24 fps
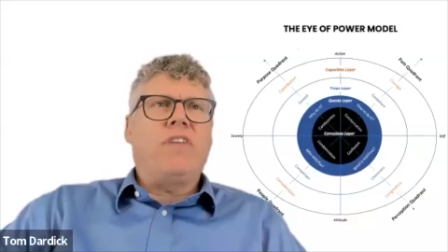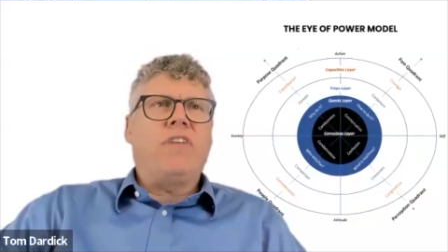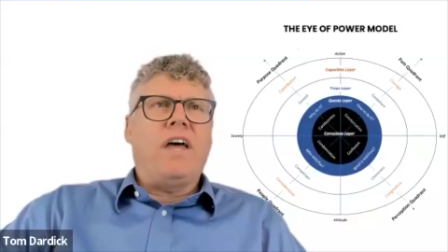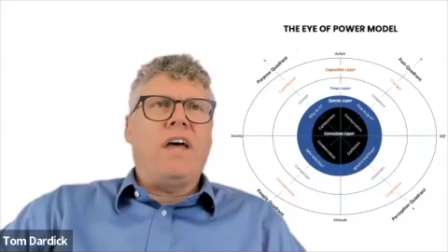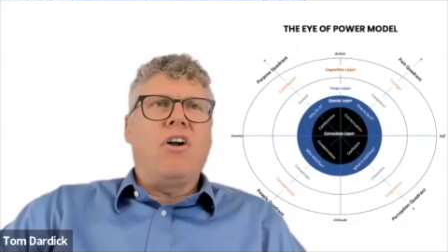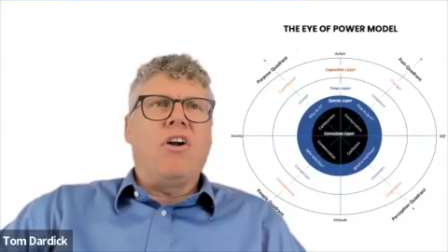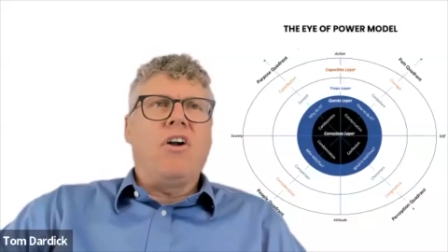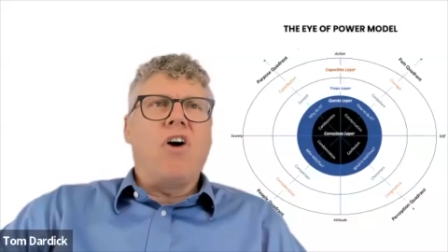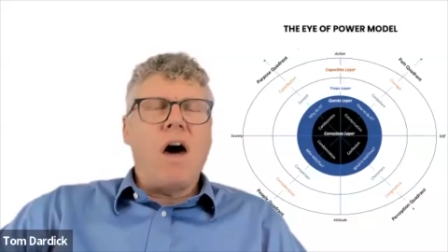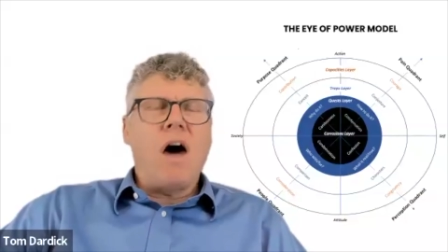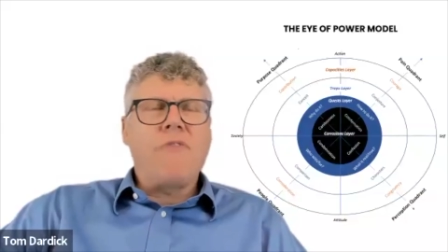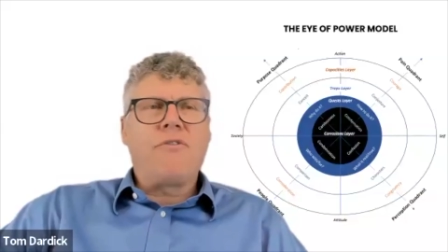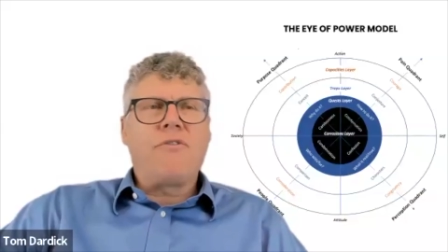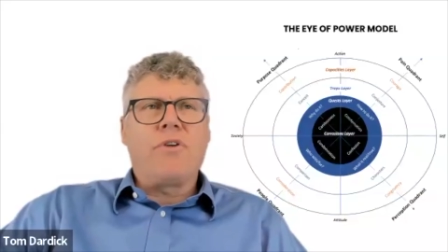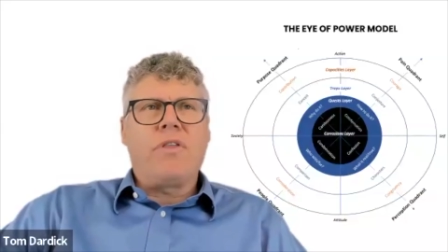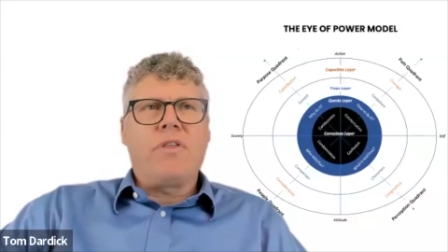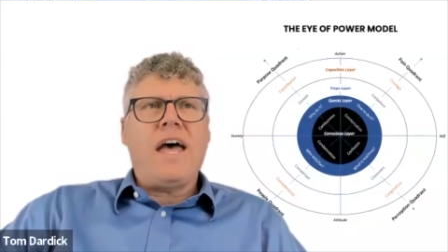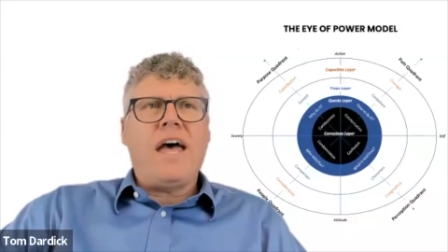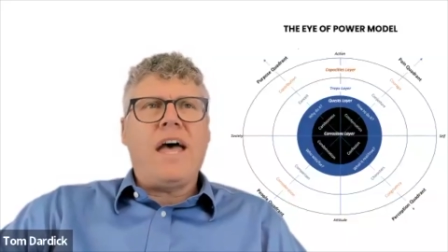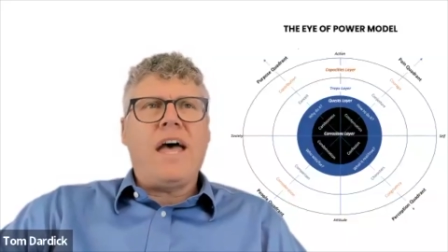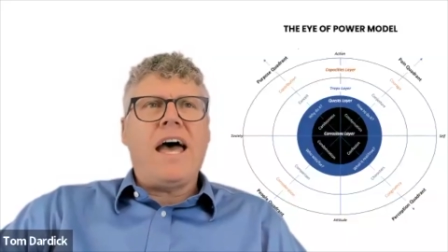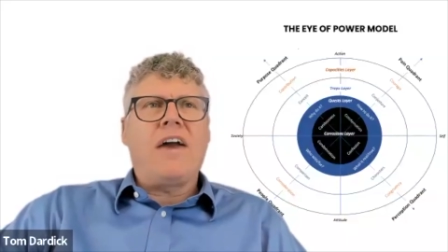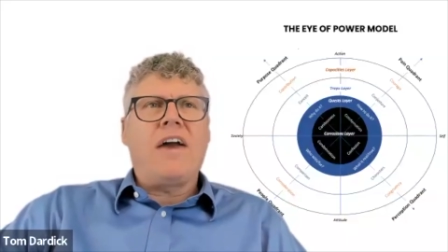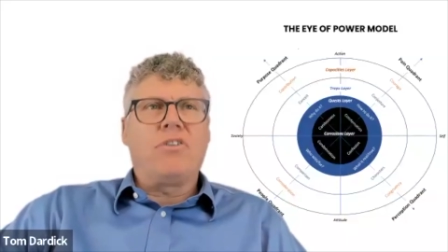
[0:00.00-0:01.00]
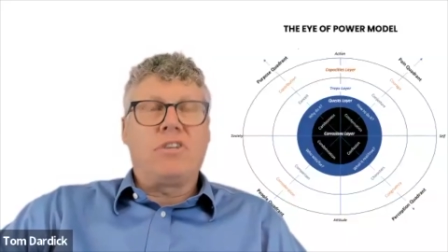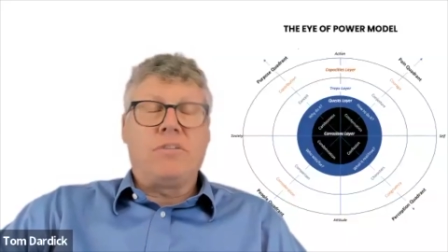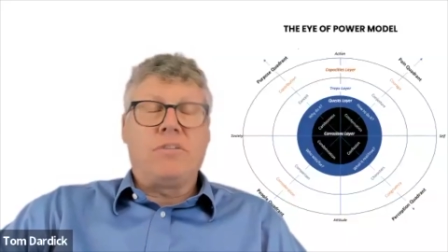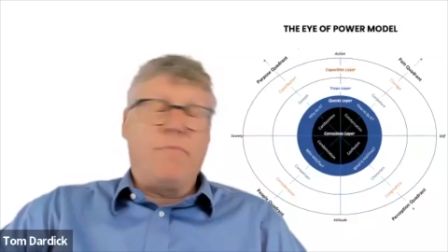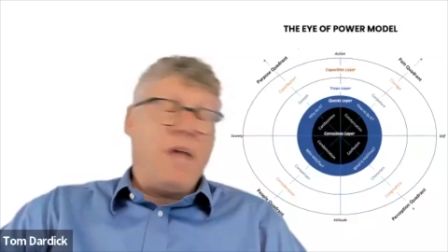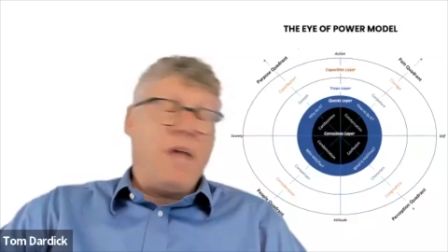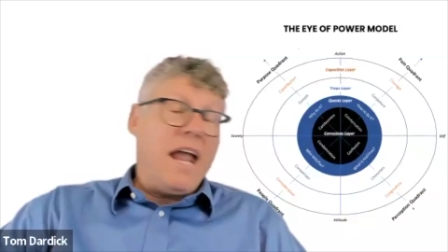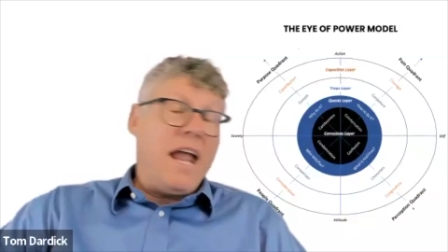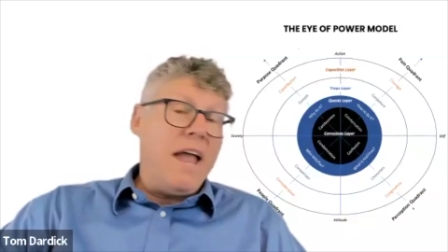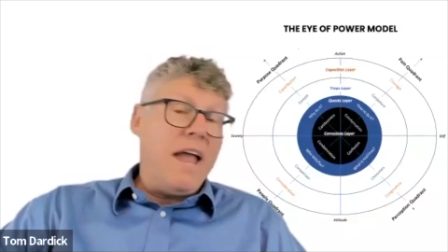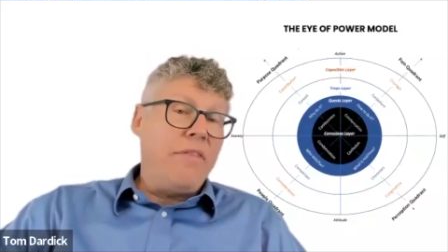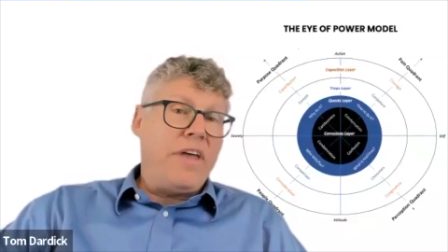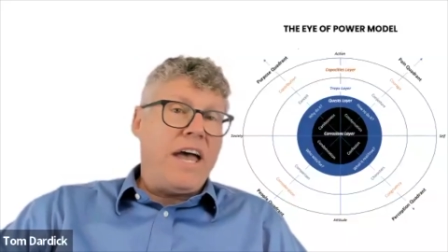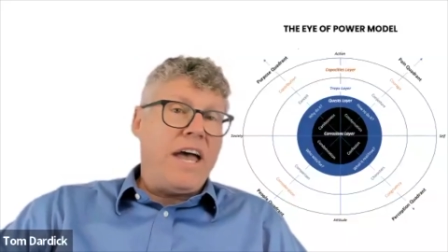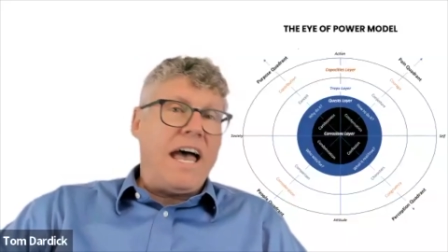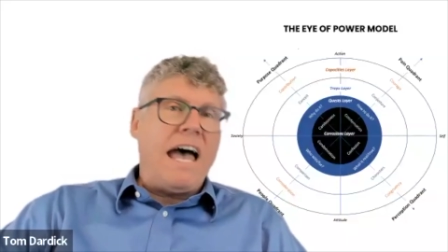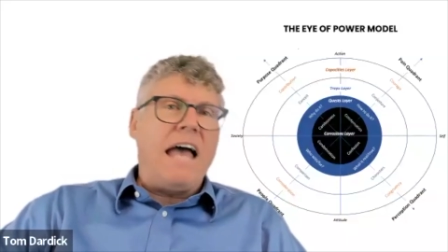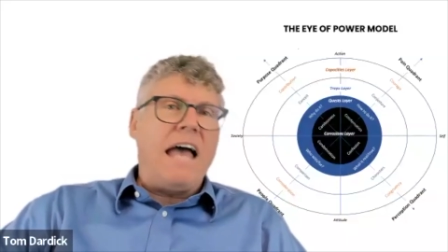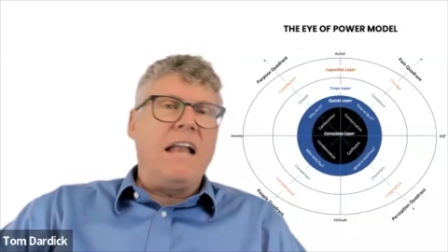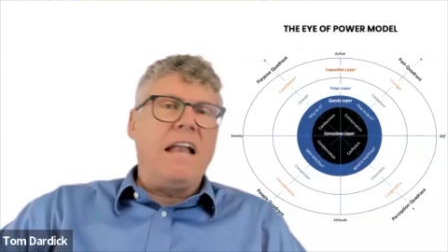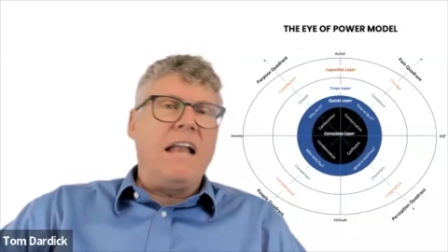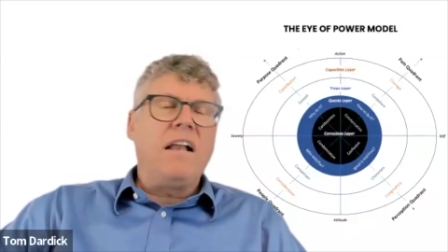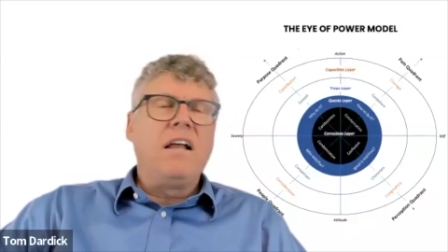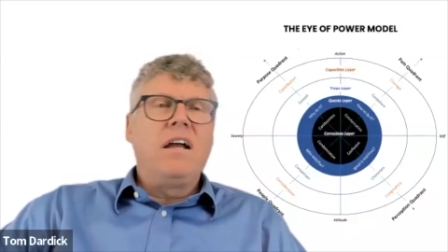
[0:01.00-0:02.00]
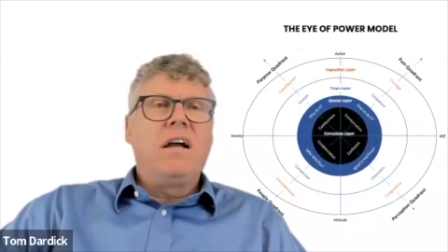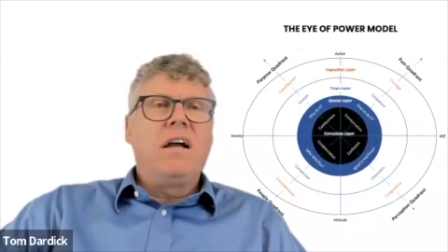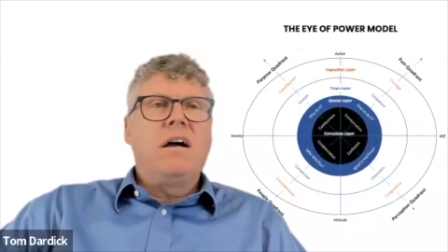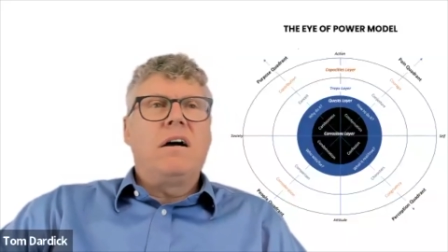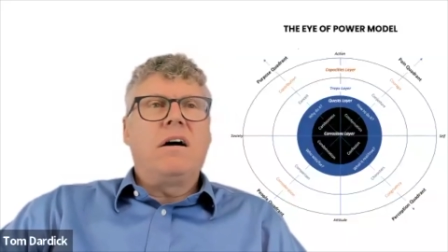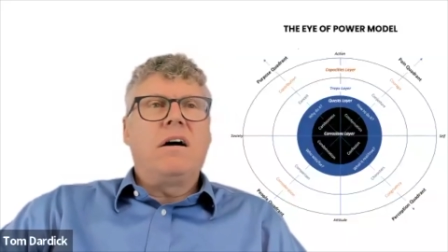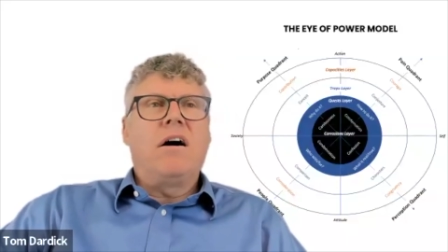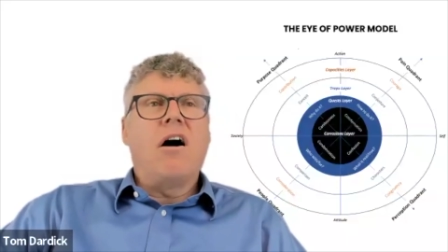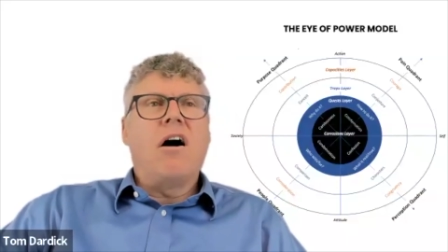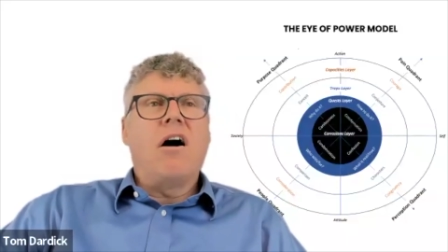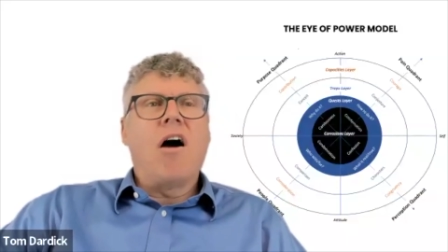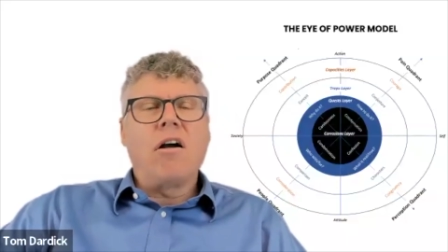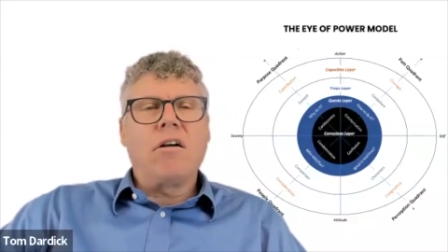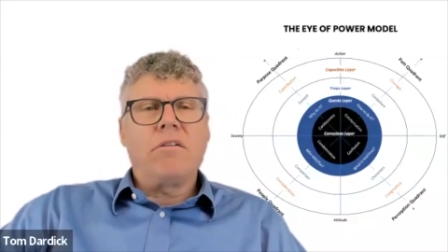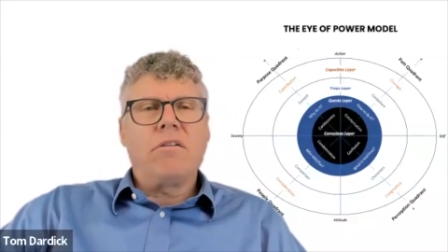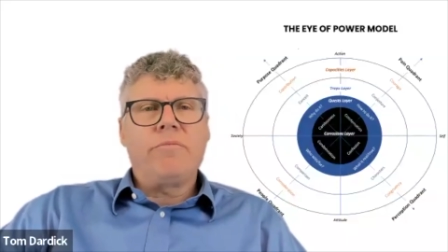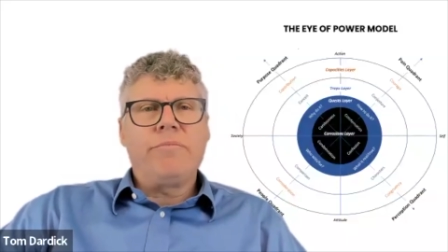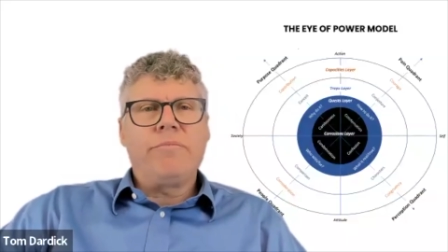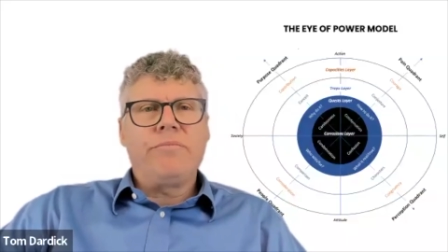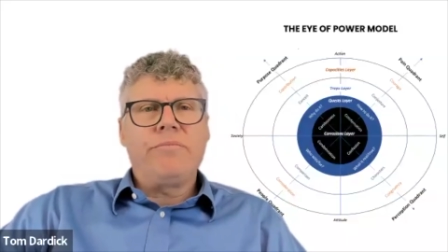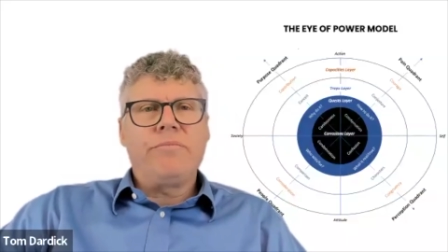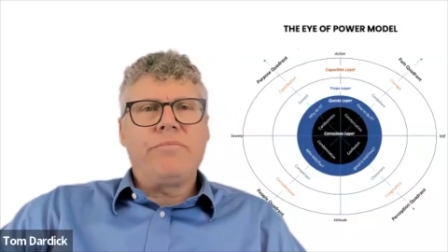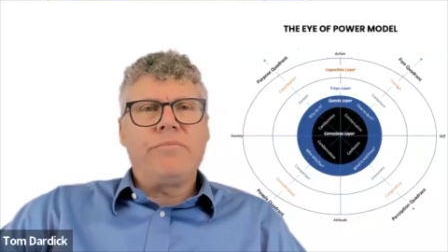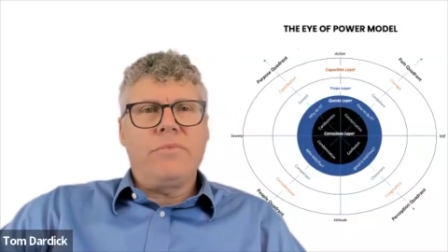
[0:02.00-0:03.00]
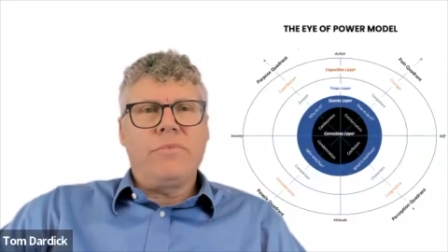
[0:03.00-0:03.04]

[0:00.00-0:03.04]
that offer that or demand that are